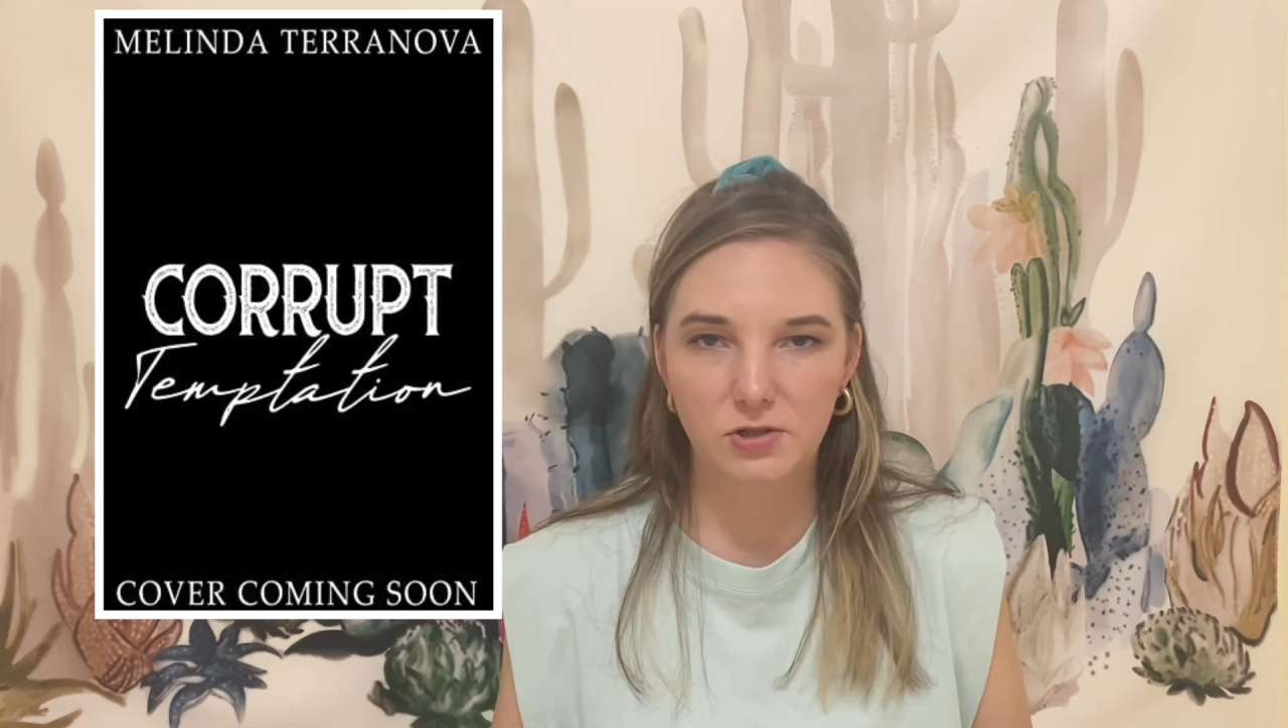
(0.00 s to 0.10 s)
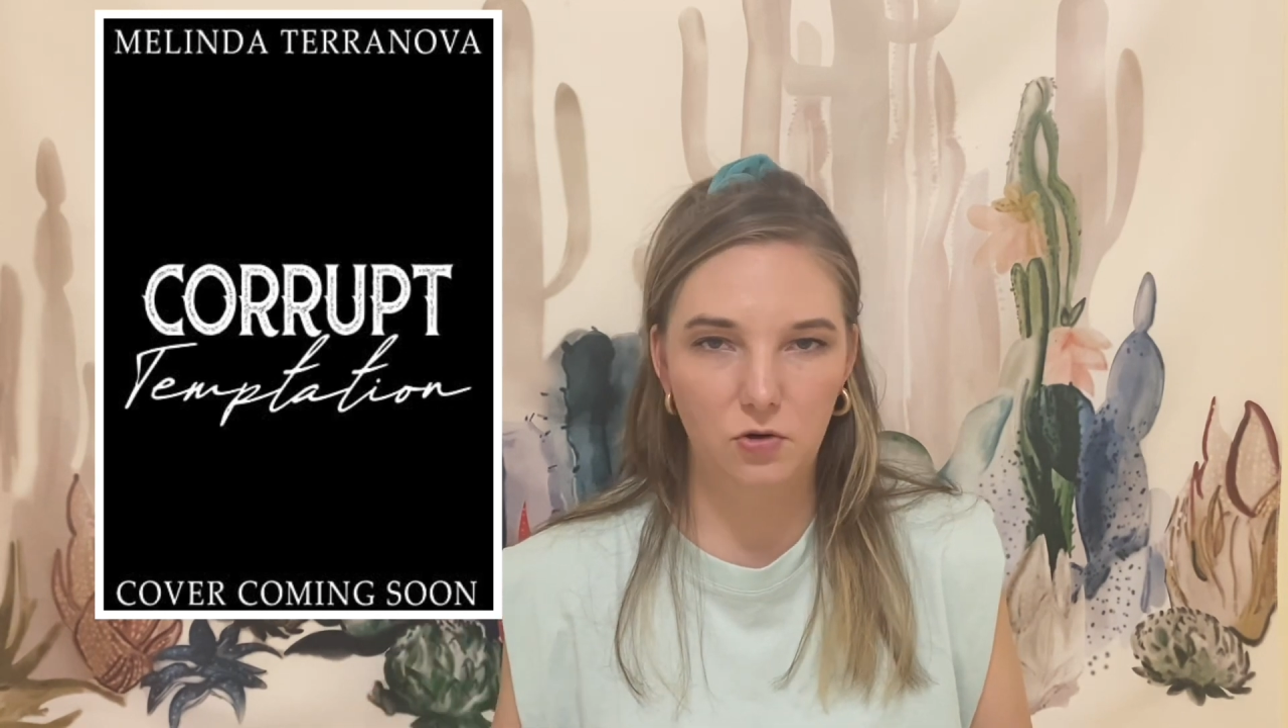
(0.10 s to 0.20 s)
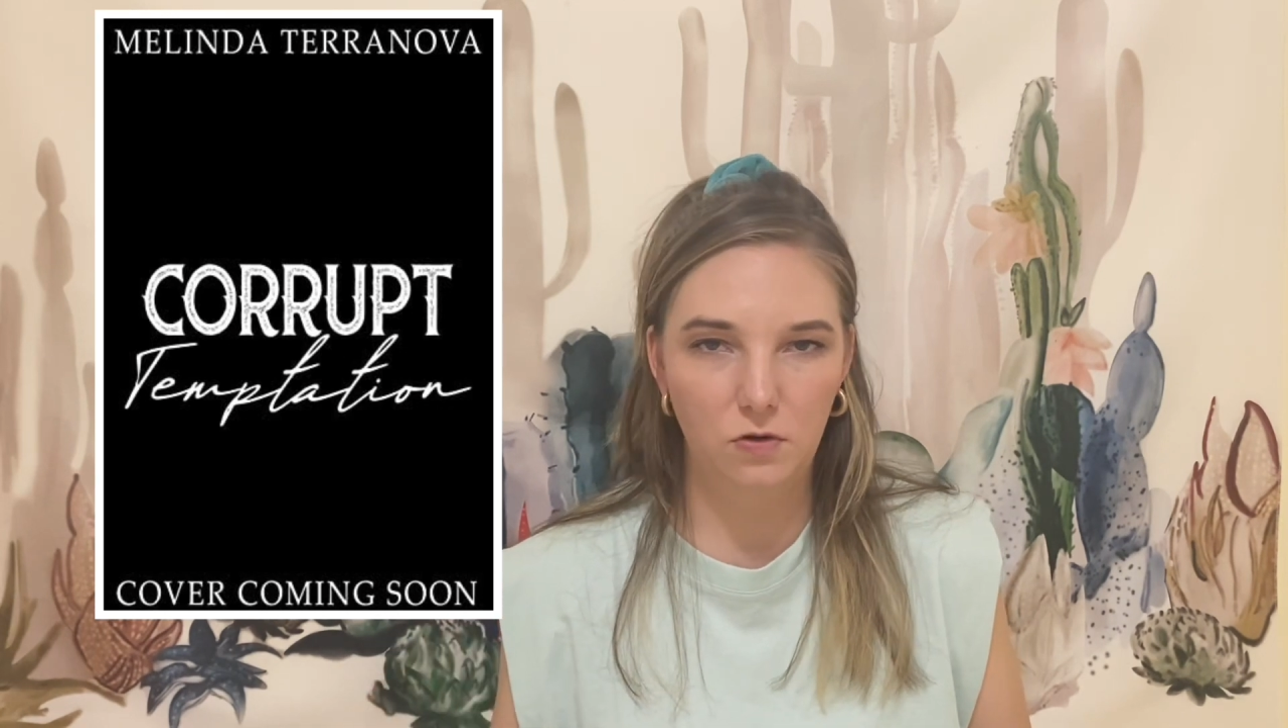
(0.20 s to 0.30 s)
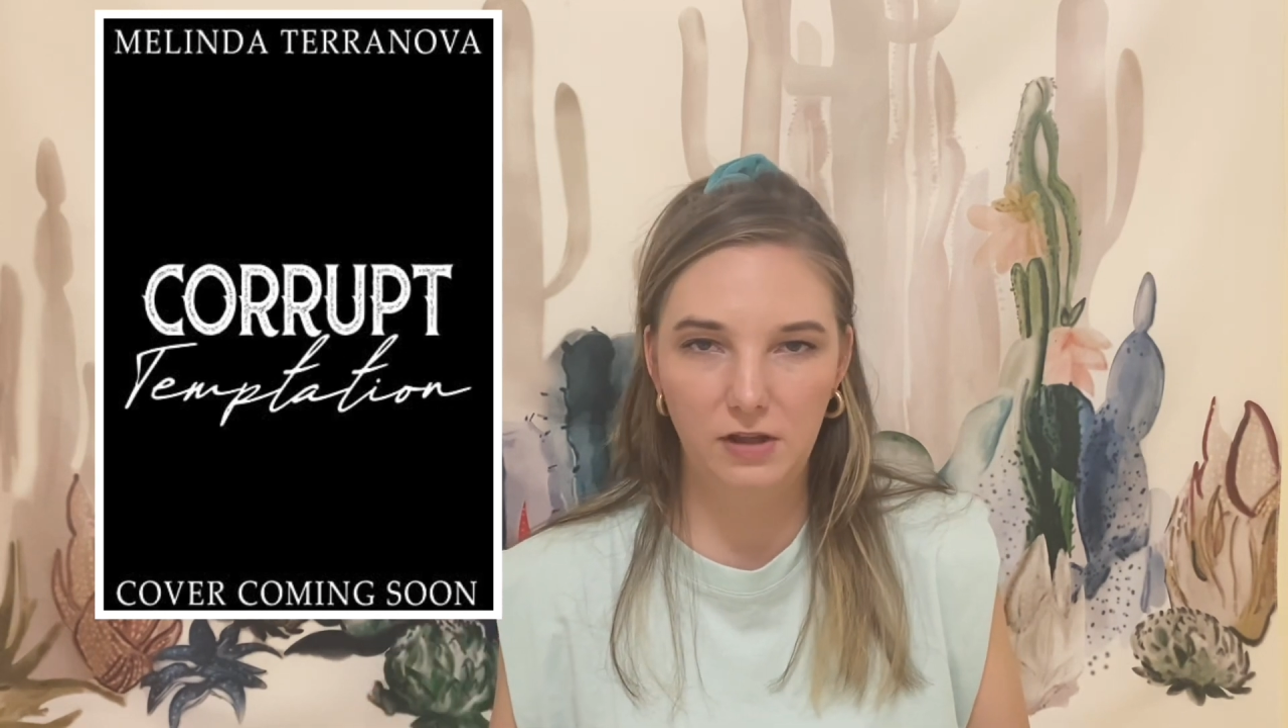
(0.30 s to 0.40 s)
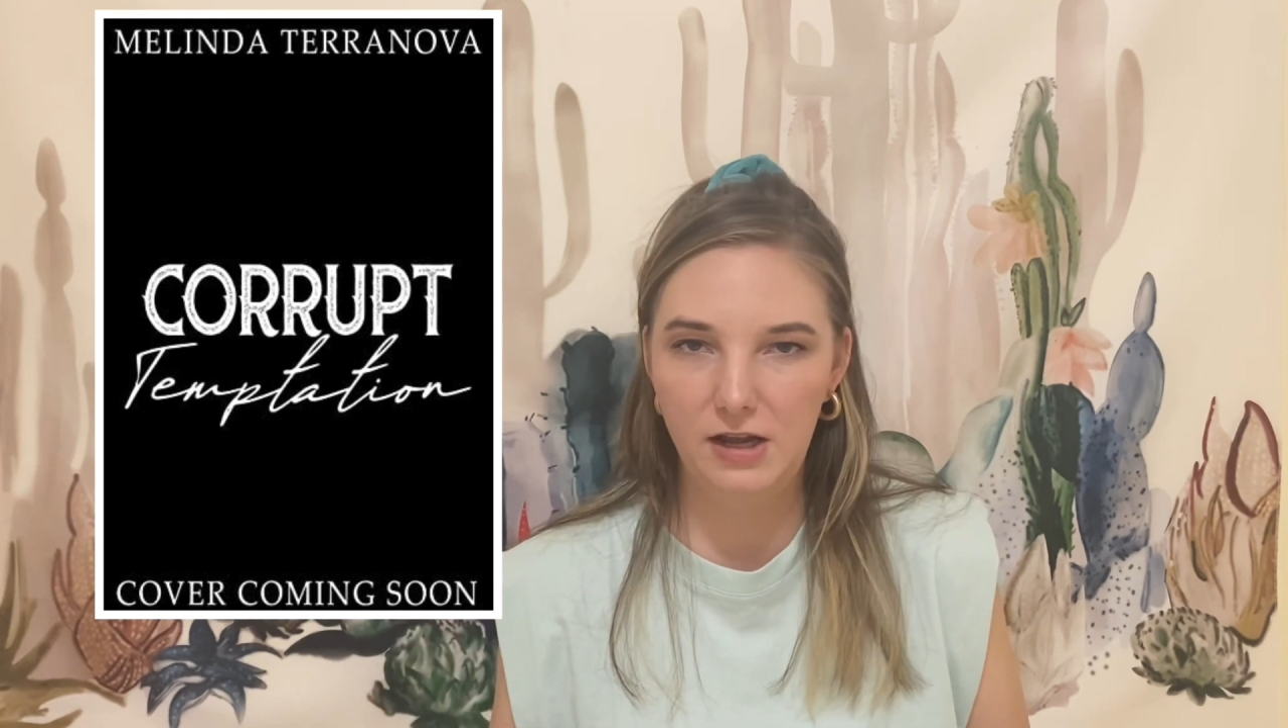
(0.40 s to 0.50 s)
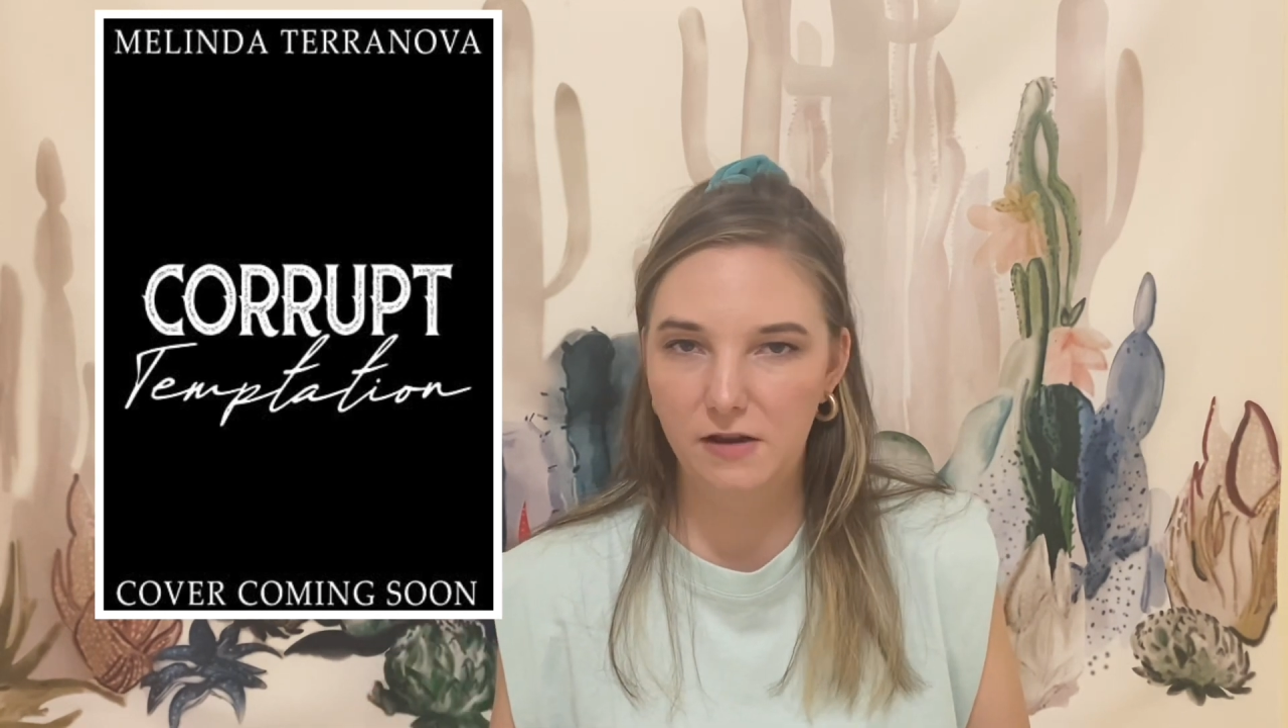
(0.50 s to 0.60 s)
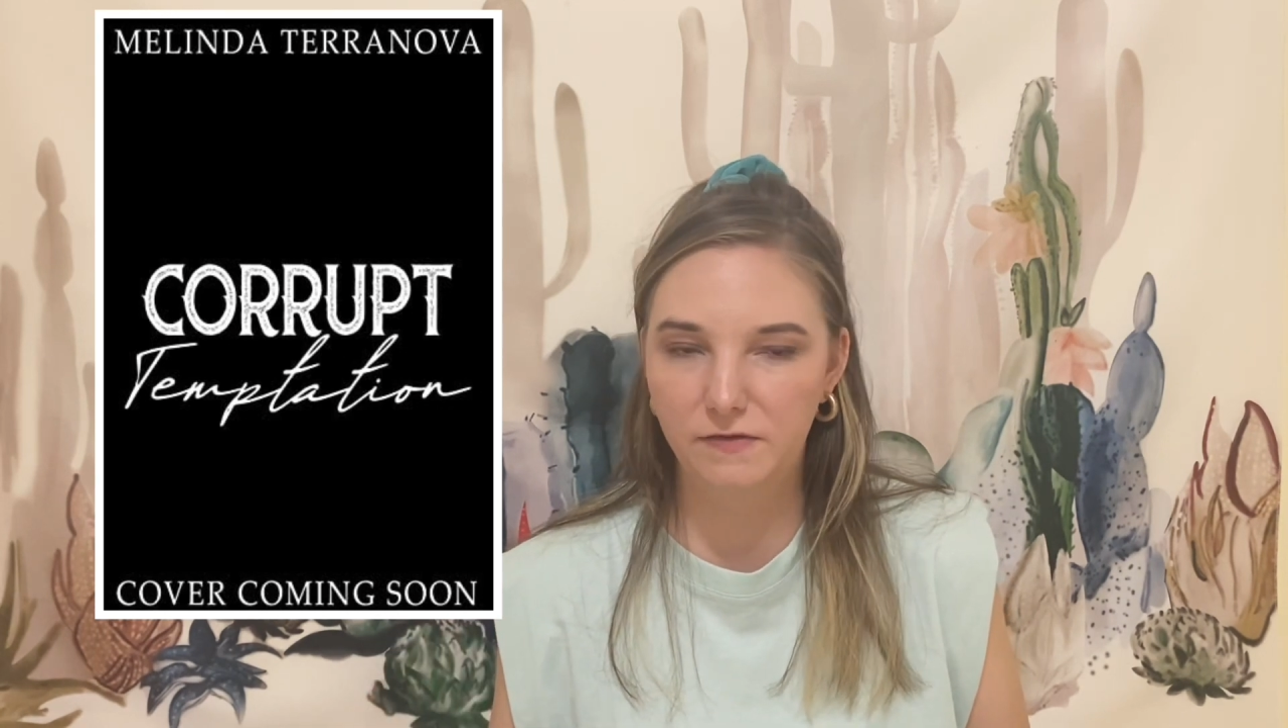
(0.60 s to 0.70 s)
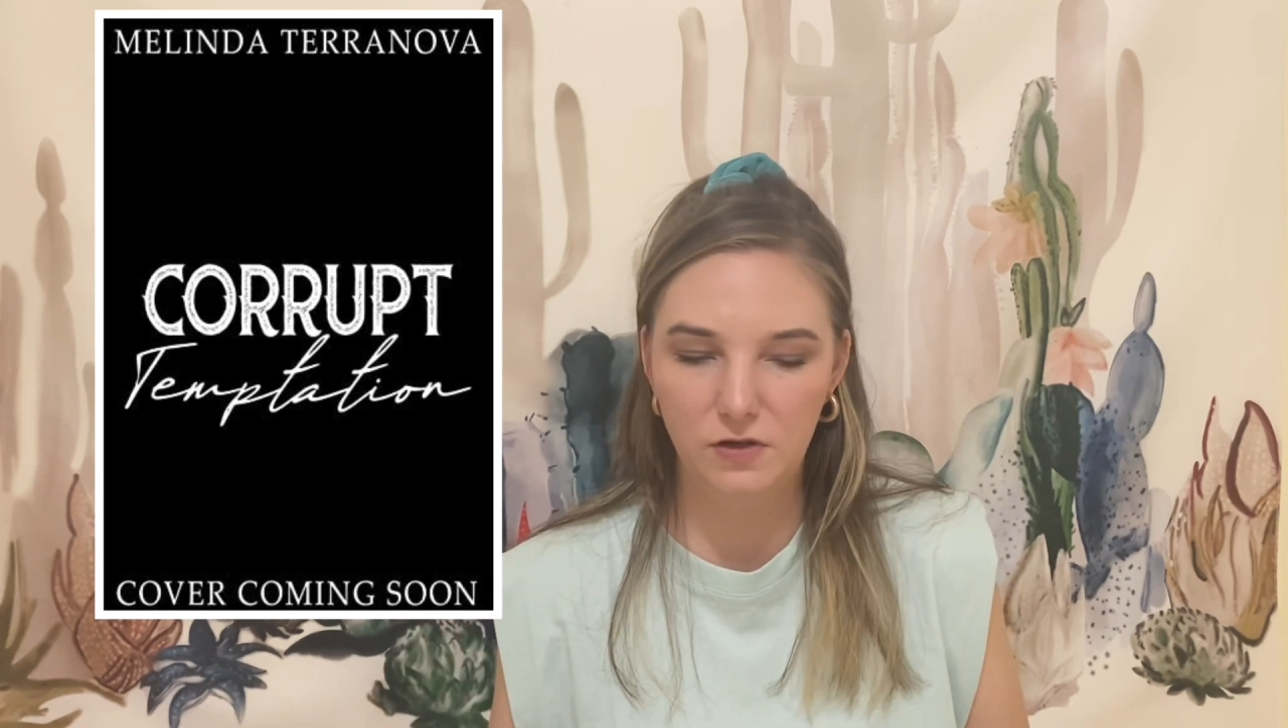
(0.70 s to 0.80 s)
her old life,